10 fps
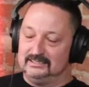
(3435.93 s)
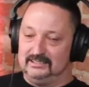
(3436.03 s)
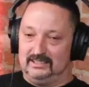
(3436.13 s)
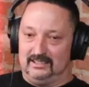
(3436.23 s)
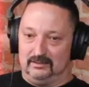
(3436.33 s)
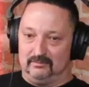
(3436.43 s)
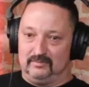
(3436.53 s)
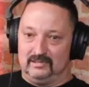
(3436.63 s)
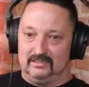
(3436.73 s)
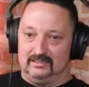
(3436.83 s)

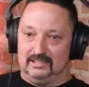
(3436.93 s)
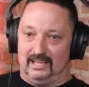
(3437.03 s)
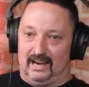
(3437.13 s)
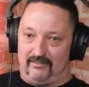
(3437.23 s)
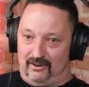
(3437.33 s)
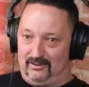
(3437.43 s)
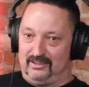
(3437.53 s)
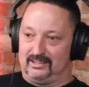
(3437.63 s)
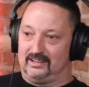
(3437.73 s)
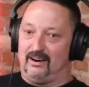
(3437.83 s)
And I've heard the
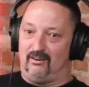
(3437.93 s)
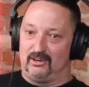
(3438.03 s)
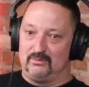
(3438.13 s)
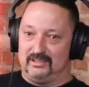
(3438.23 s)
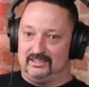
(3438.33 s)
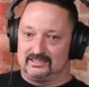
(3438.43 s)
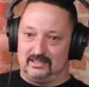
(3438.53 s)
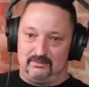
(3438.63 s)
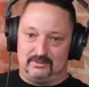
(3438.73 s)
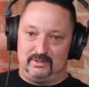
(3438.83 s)
argument that some
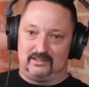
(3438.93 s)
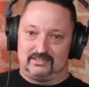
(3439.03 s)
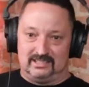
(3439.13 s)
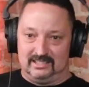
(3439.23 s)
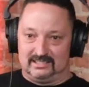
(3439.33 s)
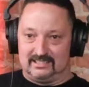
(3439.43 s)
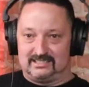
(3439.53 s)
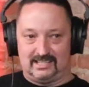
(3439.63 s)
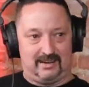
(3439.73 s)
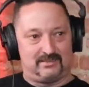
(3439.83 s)
of these bigger cities can
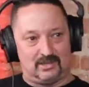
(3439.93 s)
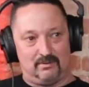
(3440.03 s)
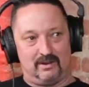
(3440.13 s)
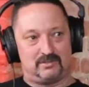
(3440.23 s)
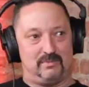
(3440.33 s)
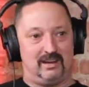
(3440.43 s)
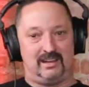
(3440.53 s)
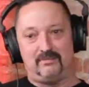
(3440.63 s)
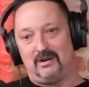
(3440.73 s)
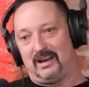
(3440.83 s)
save so much
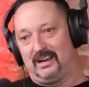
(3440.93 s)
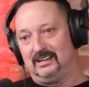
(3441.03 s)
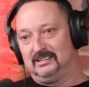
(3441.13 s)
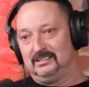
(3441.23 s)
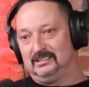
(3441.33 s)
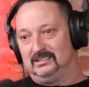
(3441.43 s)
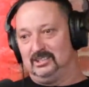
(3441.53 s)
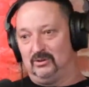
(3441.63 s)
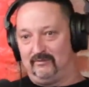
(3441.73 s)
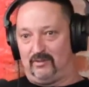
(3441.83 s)
money by
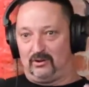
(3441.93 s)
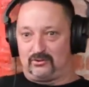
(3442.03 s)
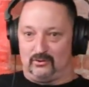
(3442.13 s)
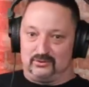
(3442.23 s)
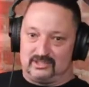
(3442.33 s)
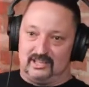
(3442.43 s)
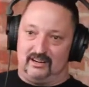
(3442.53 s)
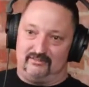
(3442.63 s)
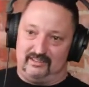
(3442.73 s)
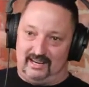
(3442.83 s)
doing virtual
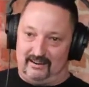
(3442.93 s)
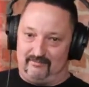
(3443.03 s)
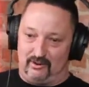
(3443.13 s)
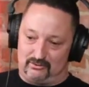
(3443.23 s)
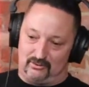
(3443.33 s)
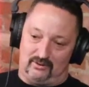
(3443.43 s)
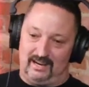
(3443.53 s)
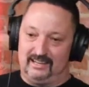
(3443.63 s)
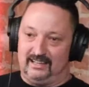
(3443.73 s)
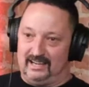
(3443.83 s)
stuff and have virtual
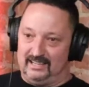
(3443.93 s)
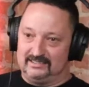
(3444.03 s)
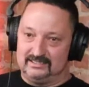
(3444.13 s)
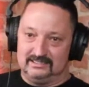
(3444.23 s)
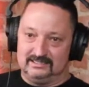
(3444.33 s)
hand lines.